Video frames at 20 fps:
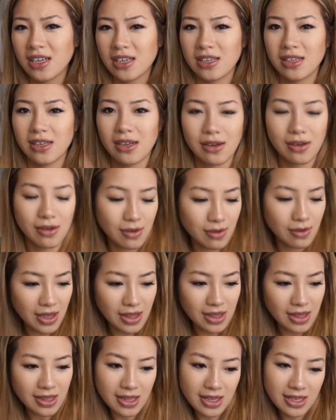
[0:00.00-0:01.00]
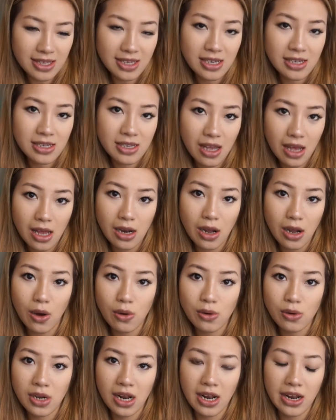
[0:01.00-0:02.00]
So I think this is an
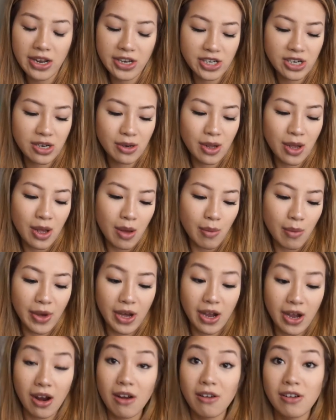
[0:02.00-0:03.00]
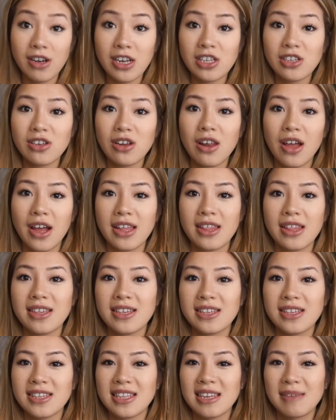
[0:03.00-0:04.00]
old collection, but I really do like
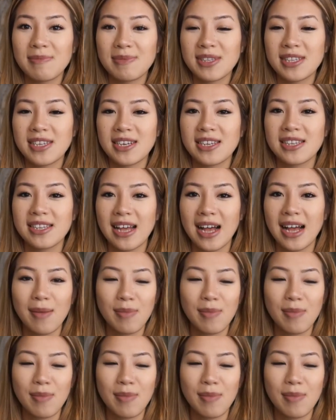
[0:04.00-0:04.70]
this lipsticks.